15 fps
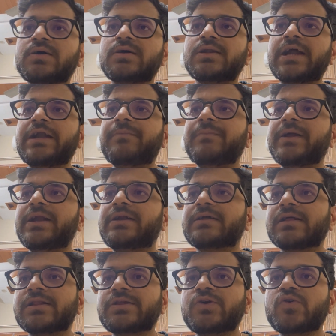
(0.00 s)
let me
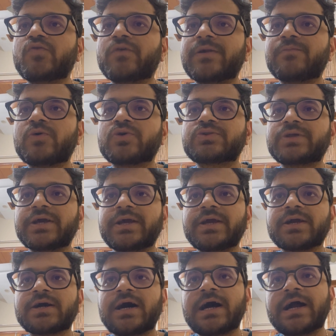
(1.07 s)
tell you one more
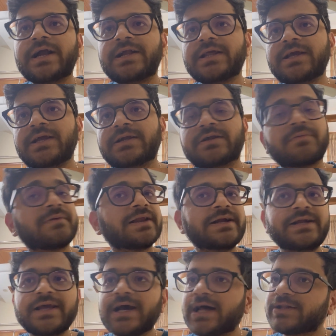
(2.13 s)
thing. IIT,
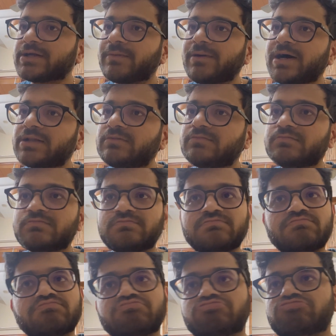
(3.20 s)
IIIT Hyderabad,
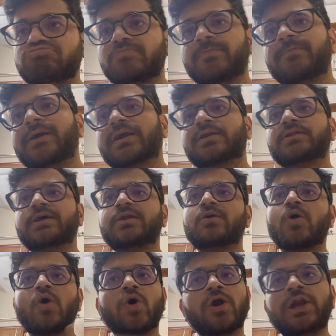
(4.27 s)
better
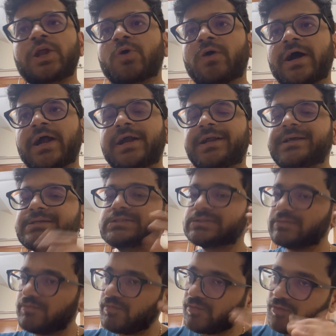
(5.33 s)
than all new
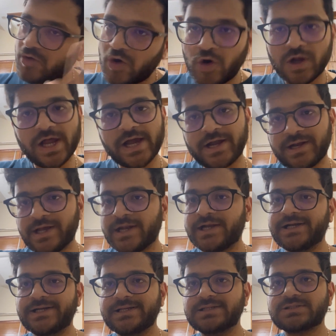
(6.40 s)
IITs, all
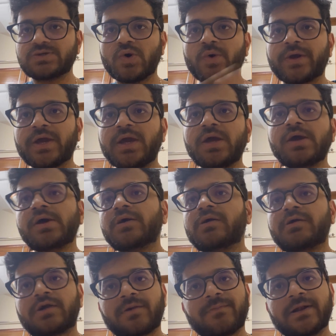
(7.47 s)
NITs, okay?
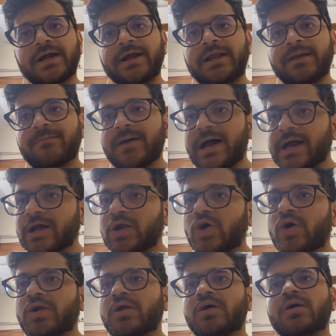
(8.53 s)
IIIT
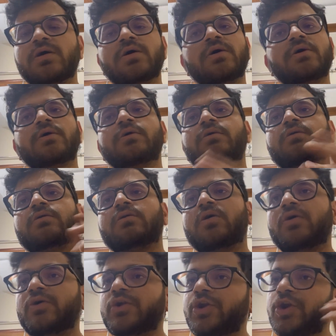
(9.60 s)
Bangalore,
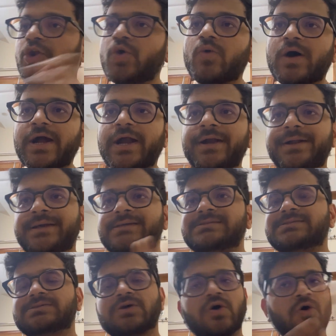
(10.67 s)
new
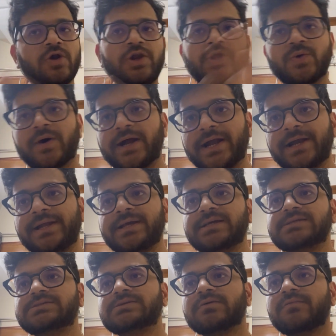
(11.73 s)
IITs, all new
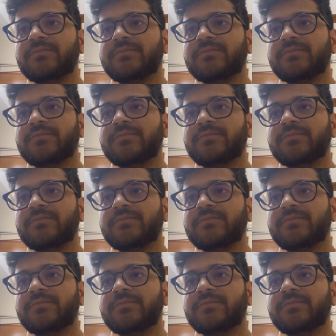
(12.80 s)
IITs,